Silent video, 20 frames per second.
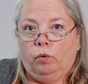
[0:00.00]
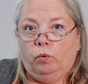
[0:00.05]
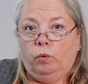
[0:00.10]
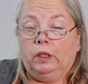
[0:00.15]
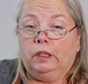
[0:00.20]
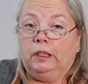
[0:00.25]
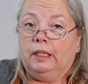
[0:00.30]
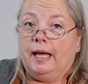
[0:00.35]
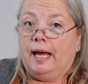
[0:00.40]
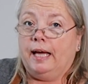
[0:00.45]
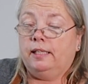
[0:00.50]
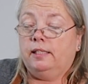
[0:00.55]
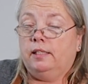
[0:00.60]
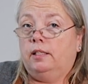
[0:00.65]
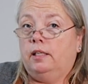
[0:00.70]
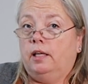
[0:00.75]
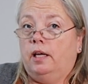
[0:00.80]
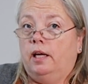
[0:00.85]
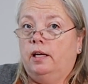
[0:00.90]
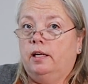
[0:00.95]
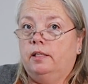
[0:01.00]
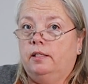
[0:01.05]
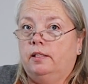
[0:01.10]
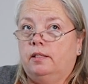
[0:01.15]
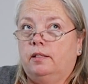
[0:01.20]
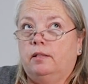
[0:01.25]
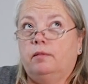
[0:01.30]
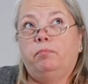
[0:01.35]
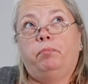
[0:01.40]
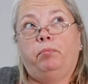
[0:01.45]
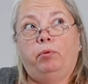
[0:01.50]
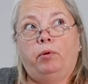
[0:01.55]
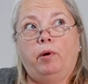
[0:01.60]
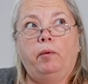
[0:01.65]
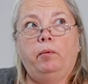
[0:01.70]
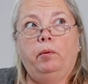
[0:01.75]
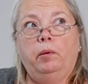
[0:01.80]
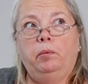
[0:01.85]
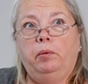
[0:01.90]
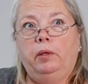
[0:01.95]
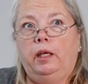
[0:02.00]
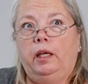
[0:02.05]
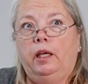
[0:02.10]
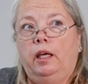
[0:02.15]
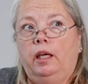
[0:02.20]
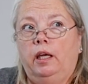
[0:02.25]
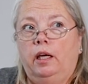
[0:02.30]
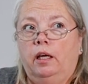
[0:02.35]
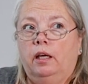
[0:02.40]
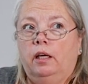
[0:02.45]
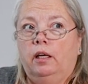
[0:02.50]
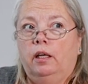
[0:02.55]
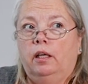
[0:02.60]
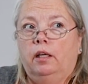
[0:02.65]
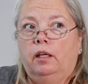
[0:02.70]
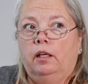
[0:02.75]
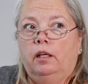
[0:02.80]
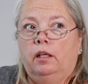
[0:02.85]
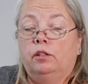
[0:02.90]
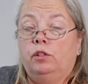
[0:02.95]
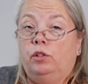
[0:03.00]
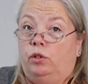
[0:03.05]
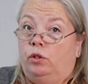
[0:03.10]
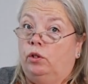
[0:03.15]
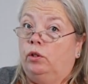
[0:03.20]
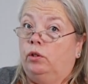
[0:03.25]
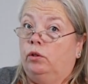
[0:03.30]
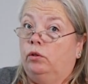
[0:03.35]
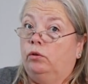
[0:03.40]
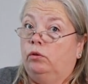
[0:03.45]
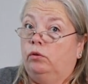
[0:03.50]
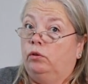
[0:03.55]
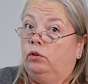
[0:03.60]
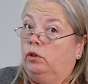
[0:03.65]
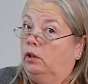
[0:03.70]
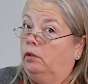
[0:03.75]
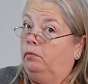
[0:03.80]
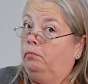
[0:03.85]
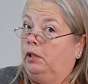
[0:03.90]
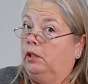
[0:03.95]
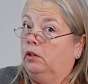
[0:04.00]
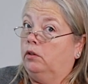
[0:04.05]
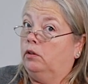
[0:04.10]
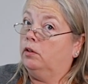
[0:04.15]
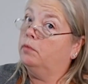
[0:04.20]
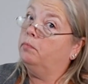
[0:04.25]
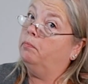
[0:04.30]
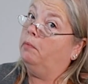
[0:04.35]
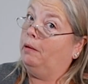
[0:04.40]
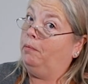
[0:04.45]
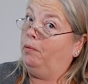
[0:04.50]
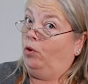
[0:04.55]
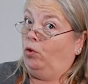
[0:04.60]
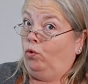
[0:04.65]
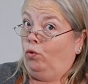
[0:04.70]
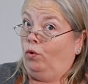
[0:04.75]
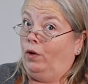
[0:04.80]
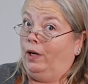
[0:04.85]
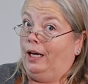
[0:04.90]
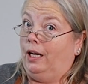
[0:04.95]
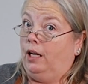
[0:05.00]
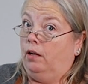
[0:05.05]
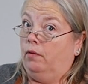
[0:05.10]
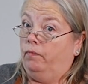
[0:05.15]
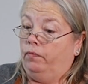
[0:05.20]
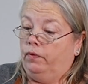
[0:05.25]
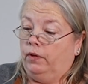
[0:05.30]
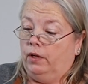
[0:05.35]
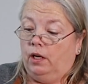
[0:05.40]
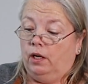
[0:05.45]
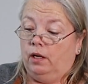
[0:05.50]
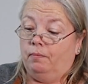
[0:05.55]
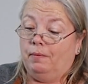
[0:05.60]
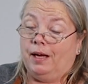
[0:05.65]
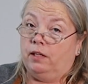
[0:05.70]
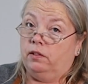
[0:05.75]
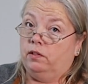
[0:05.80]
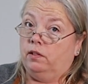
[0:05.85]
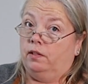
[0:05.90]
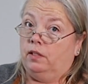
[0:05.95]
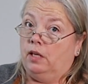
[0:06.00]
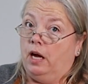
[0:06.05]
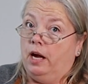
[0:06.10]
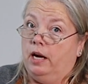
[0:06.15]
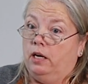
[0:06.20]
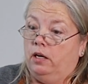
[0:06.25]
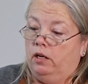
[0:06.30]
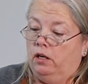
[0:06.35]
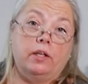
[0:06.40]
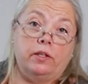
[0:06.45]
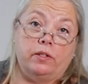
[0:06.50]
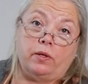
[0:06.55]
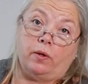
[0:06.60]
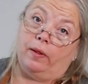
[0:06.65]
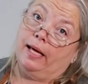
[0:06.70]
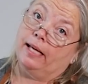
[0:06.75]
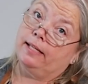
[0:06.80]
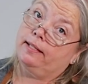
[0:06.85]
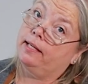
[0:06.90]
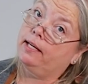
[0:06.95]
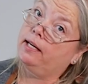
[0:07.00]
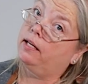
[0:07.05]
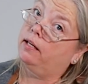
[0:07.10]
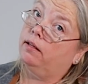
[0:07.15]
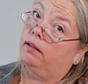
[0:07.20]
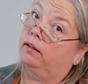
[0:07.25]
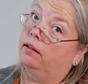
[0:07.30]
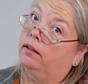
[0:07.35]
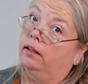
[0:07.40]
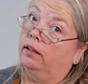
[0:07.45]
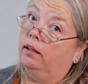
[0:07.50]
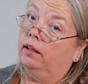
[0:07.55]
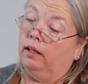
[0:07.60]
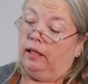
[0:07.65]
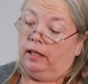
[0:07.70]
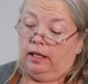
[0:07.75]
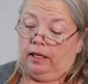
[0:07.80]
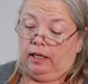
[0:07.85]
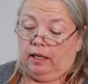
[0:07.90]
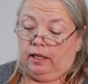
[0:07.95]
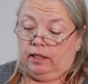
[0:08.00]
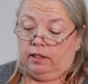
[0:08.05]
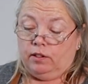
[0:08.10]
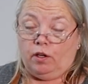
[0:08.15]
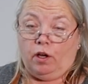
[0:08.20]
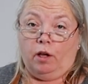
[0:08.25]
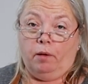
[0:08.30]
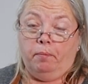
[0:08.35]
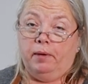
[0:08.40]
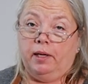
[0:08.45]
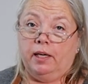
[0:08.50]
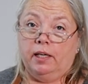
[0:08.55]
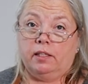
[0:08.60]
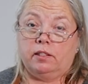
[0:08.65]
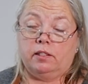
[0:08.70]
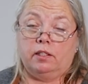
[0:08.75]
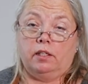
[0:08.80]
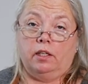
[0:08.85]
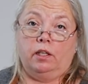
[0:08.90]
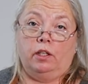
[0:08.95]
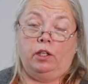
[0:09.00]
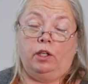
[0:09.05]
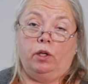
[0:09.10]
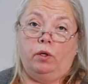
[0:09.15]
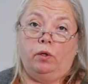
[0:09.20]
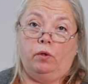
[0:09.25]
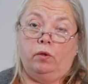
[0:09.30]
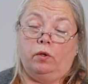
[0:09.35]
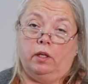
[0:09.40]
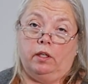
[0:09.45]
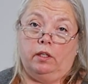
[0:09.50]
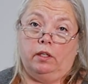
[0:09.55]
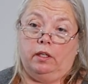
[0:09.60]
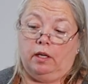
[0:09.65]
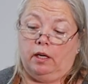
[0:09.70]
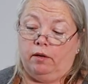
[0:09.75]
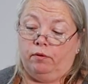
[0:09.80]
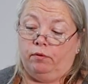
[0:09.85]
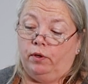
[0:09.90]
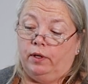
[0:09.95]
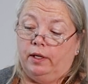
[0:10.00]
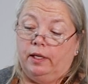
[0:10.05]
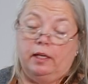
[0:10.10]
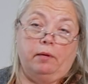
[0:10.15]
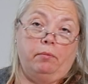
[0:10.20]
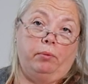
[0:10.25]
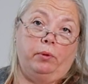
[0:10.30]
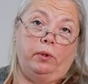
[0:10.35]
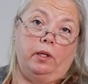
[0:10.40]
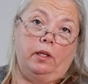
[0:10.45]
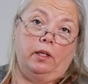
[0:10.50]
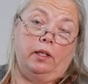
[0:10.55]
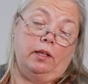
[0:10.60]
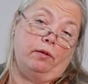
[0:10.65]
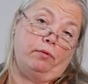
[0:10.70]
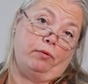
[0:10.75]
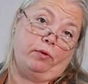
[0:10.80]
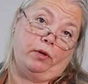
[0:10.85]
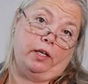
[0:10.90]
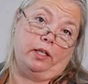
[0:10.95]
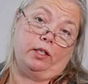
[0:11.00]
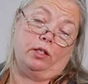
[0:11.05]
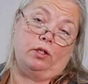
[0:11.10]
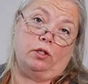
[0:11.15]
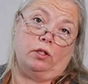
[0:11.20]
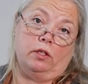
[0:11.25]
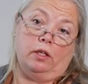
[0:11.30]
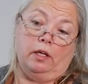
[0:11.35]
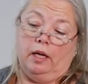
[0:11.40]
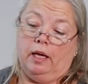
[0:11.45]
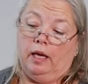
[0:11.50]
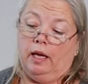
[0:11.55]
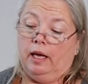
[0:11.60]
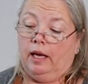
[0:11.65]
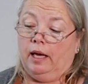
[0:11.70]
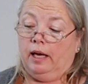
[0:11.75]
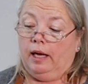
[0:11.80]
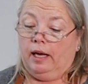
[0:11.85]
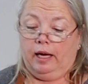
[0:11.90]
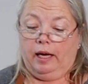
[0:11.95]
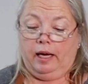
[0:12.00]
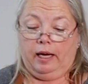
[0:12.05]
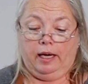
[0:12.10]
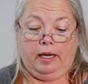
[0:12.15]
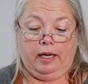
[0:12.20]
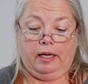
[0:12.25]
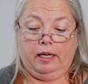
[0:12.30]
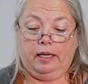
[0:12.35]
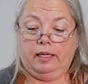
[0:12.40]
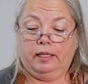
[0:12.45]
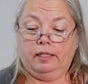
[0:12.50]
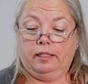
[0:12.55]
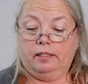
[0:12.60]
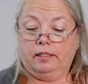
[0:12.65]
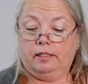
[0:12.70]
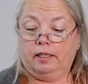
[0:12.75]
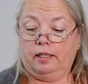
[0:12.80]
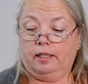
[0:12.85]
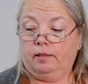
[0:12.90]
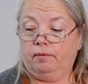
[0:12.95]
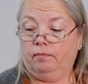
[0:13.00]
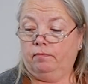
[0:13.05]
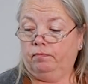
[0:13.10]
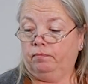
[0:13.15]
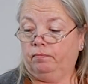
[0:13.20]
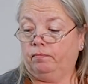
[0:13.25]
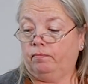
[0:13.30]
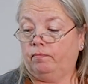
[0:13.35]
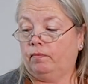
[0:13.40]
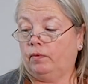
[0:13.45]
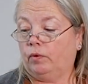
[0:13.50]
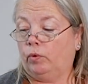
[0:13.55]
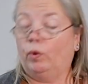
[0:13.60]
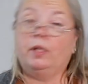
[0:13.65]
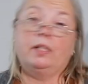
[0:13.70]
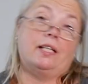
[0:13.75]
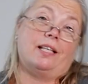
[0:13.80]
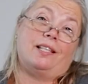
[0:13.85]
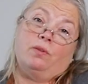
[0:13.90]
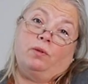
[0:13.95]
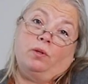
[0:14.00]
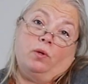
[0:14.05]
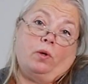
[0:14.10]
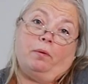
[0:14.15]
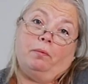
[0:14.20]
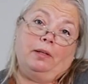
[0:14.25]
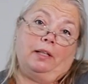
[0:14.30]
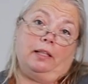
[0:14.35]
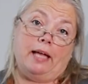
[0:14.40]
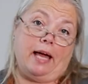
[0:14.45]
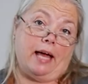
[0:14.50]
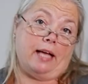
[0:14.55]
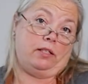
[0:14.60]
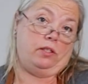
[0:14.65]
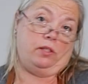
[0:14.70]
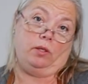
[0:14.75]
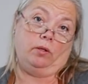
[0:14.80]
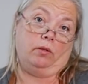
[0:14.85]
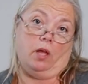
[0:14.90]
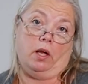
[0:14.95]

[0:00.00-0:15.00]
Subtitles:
will last us probably 2 good meals, maybe 3 as a side. So that's it. It's all mixed and you can cover it and put it in the fridge. And well, it doesn't normally last too